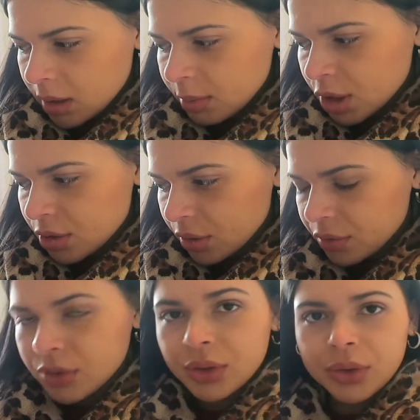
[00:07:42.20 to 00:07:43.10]
just
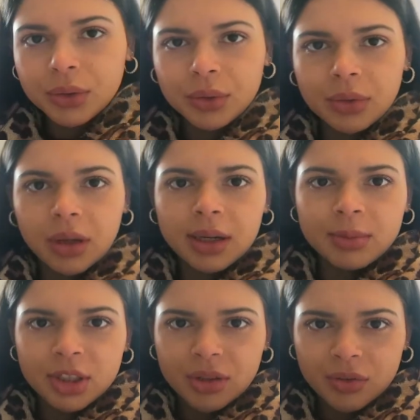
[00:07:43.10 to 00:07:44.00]
off to
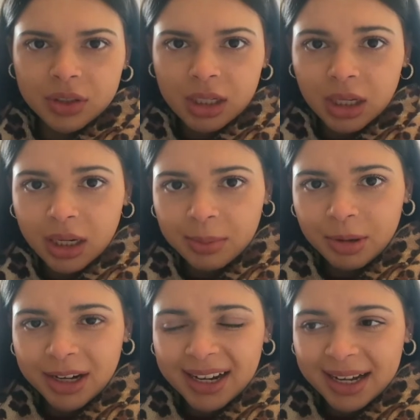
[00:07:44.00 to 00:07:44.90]
the
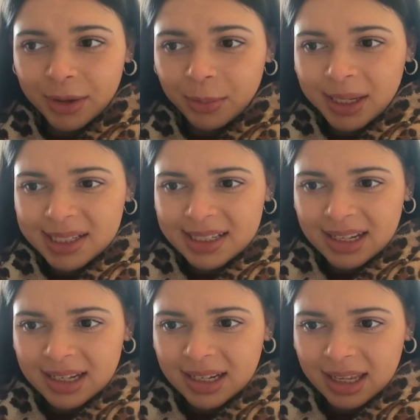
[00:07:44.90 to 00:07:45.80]
library now
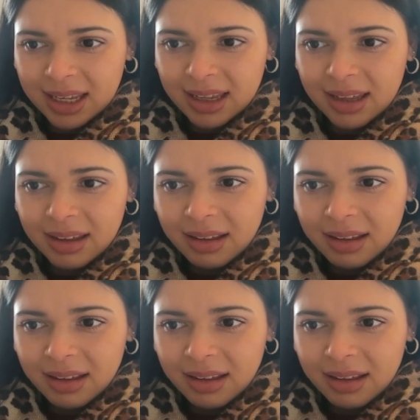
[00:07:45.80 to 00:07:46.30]
basically,